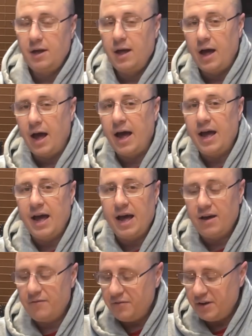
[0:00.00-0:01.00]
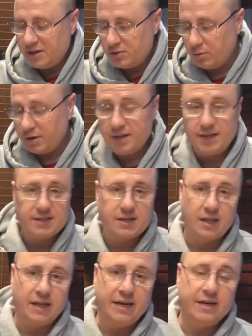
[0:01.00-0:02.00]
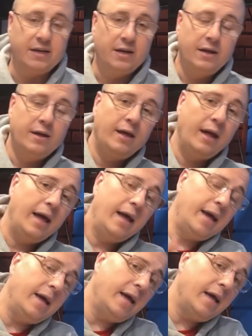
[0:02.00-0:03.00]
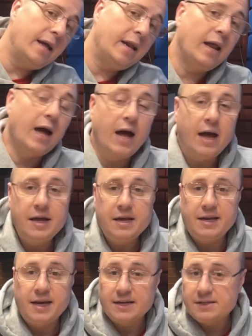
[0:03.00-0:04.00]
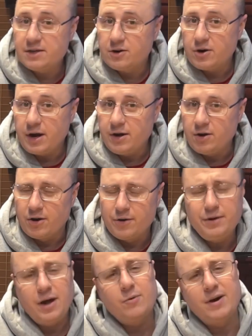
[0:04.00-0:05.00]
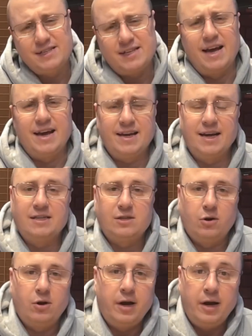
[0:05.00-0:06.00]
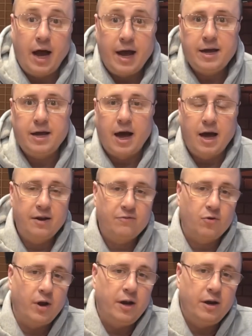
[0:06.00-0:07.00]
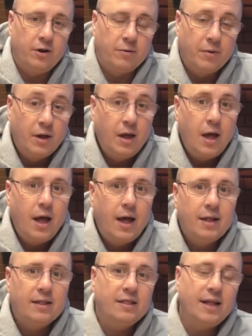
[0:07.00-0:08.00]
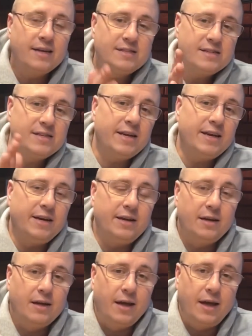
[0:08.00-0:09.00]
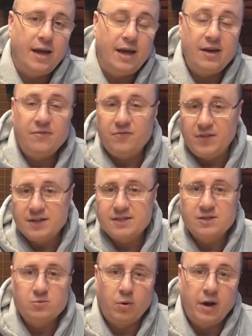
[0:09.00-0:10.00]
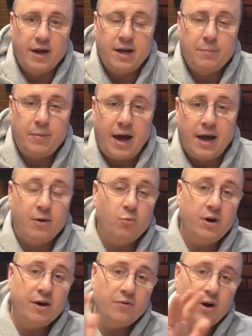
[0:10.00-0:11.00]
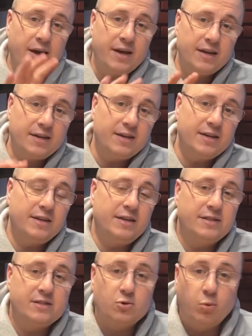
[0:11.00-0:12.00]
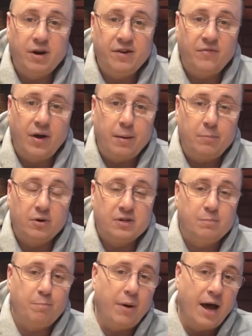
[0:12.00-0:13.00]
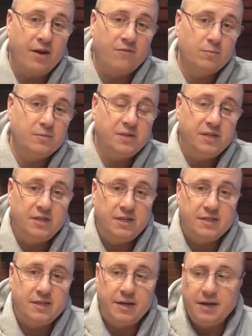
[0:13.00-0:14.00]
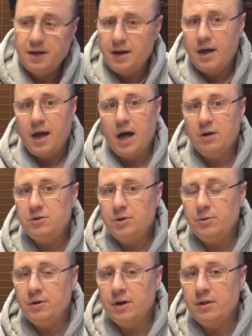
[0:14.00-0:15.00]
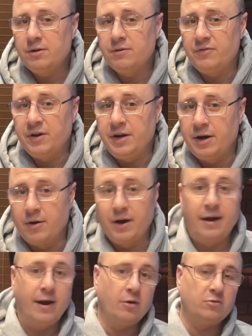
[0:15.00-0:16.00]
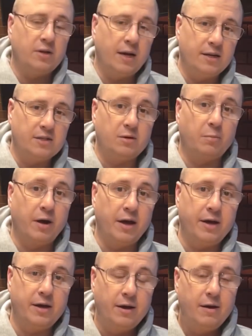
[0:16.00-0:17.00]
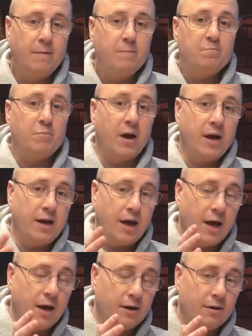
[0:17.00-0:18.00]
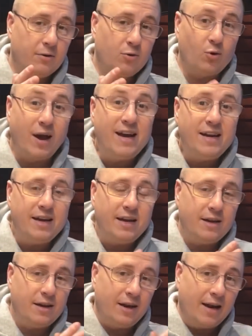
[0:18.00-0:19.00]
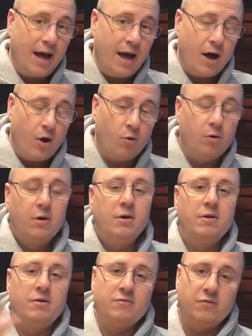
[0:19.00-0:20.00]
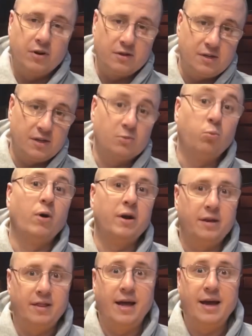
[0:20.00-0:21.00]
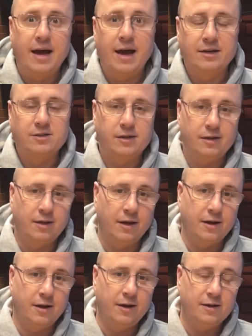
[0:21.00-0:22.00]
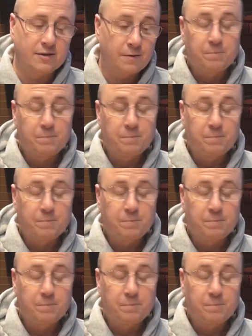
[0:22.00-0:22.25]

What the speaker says: I have each one of these cleaned, and I guessed a grade on them. Now, when I say I guessed a grade, I kind of graded them. Let's see if this is what I get back. And whenever I get these 25 books back from CGC, I'll do another video, and I'll test my grading now versus what they actually think it is.